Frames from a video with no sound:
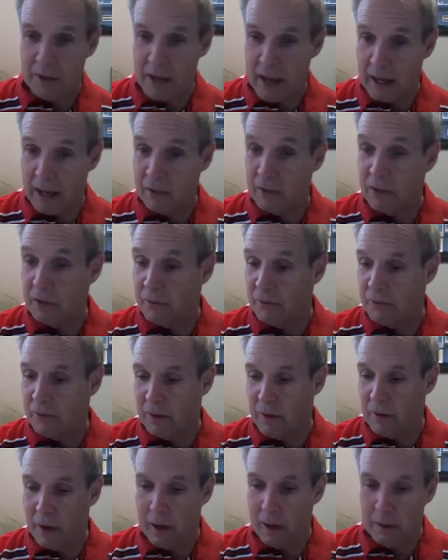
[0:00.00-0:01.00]
death if
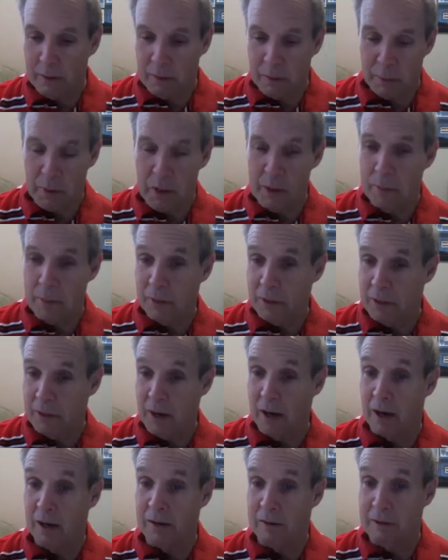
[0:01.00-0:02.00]
the people did
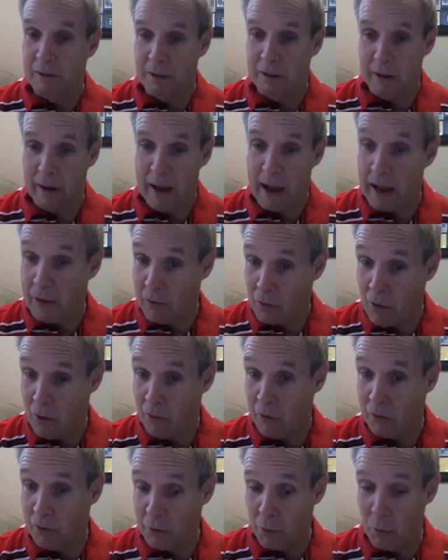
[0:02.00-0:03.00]
not, hand
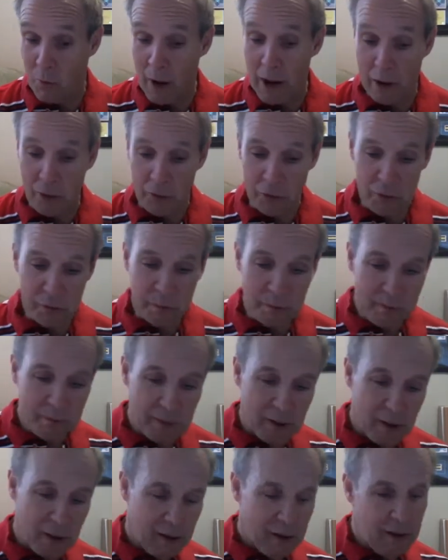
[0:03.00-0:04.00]
over the wealth.
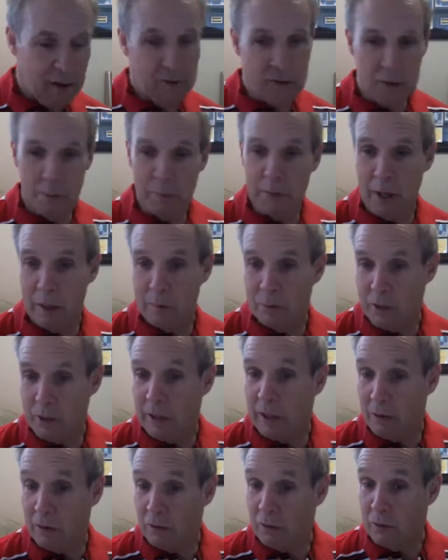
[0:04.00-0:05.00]
And sometimes they
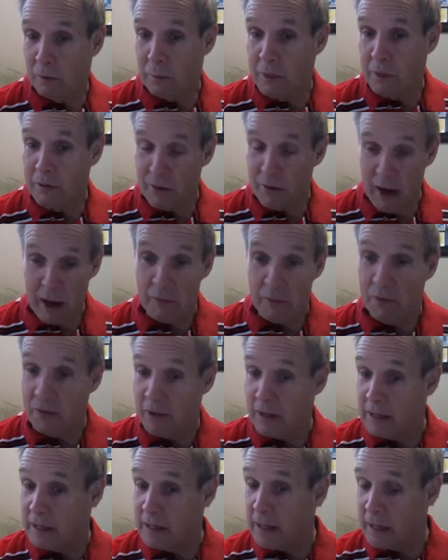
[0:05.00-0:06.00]
killed them even after
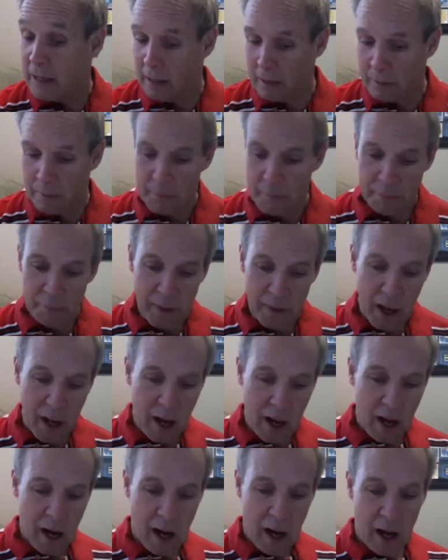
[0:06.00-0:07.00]
they did.
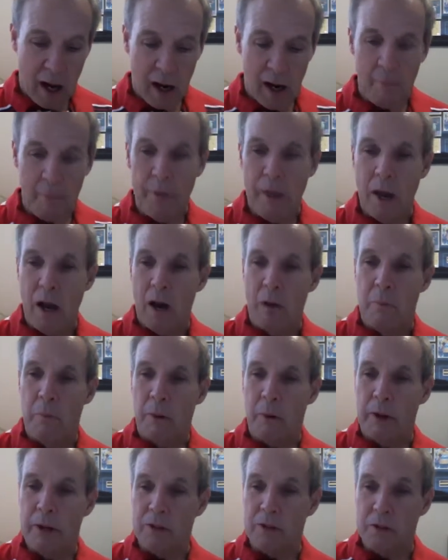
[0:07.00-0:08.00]

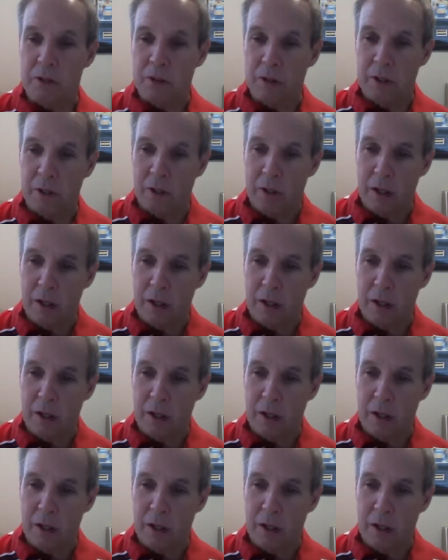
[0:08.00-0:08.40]
But